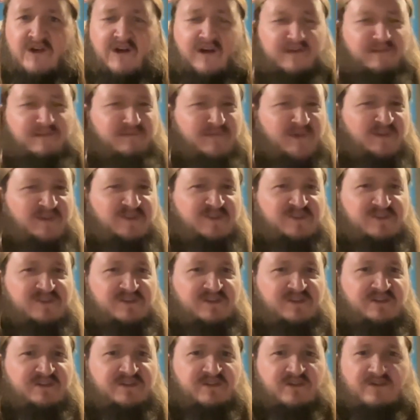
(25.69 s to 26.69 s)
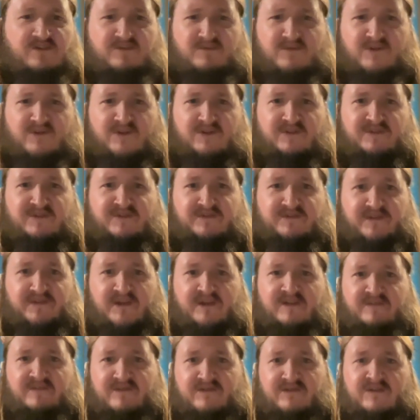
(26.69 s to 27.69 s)
I mentioned this on my
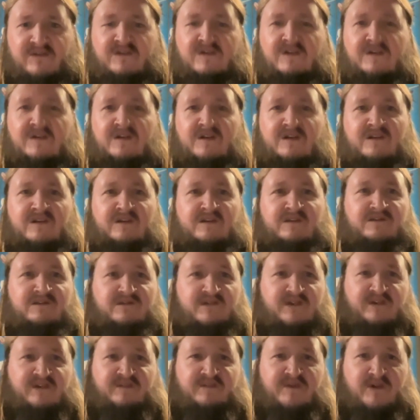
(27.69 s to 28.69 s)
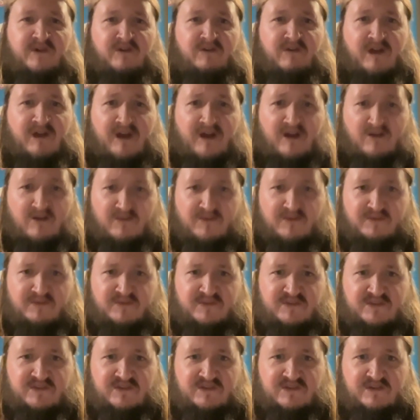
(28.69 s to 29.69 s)
favorite death metal
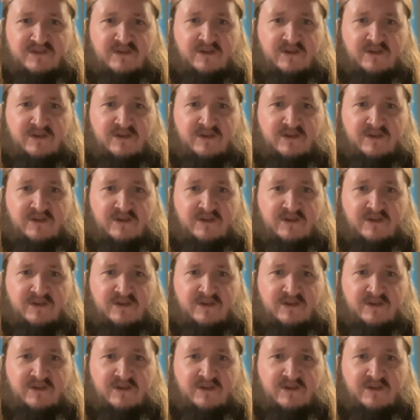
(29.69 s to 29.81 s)
albums,